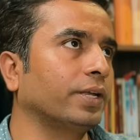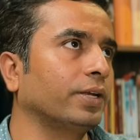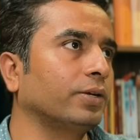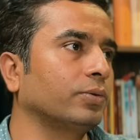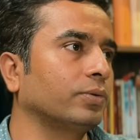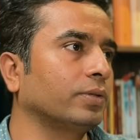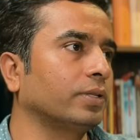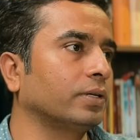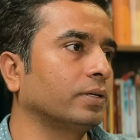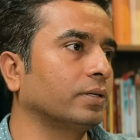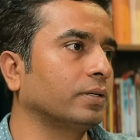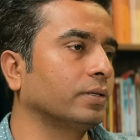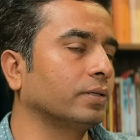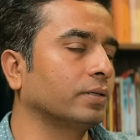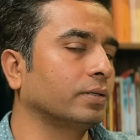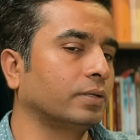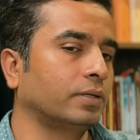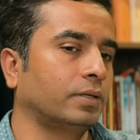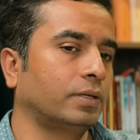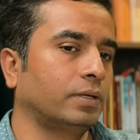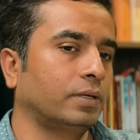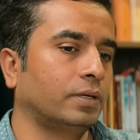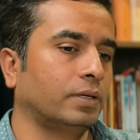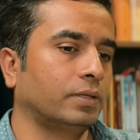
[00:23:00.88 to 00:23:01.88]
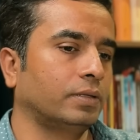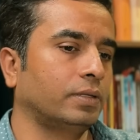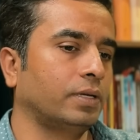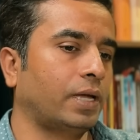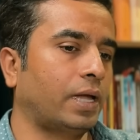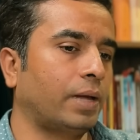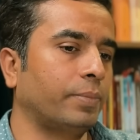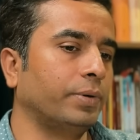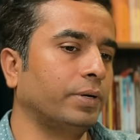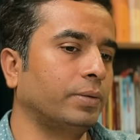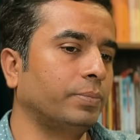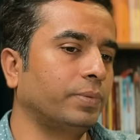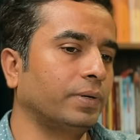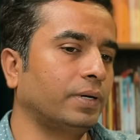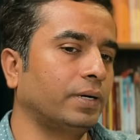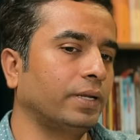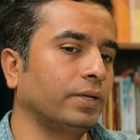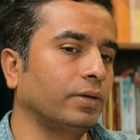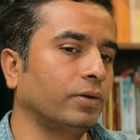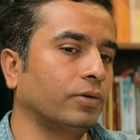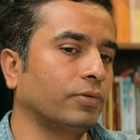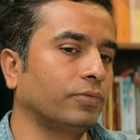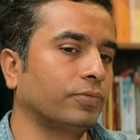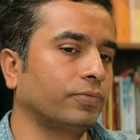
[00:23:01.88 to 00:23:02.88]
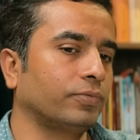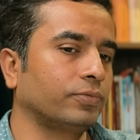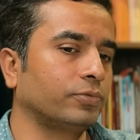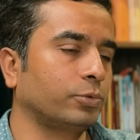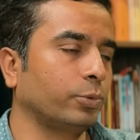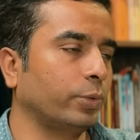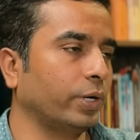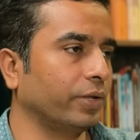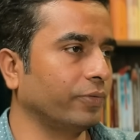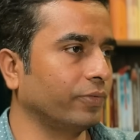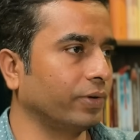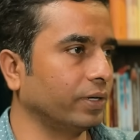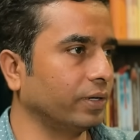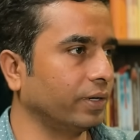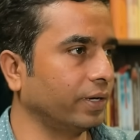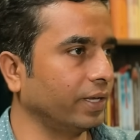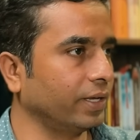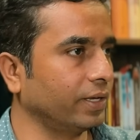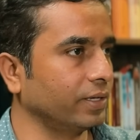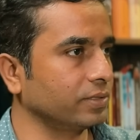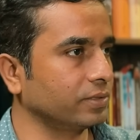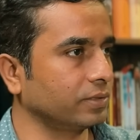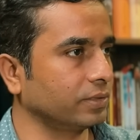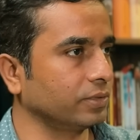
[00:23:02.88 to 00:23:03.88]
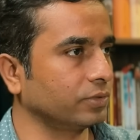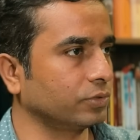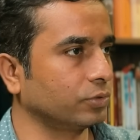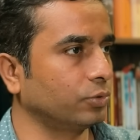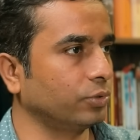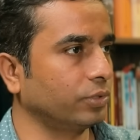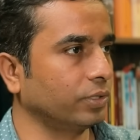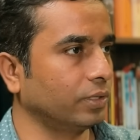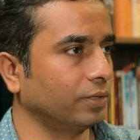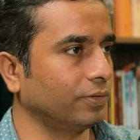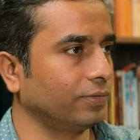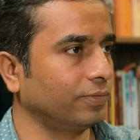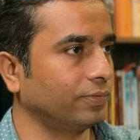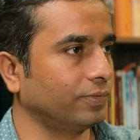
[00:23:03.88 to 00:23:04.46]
to the habit building of 21 days is good enough?